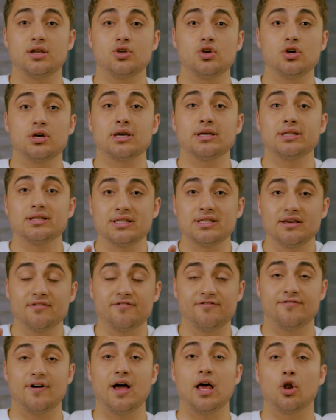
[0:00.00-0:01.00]
you can
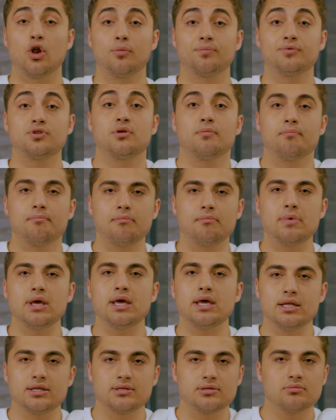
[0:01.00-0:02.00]
develop to
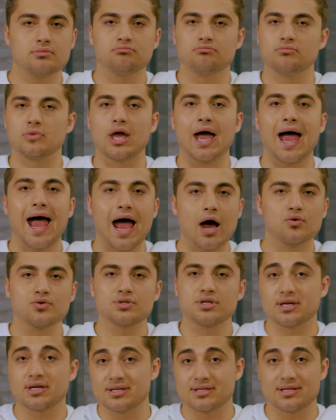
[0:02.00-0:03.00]
meet the
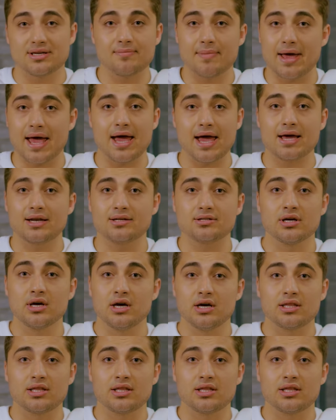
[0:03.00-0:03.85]
housing demand,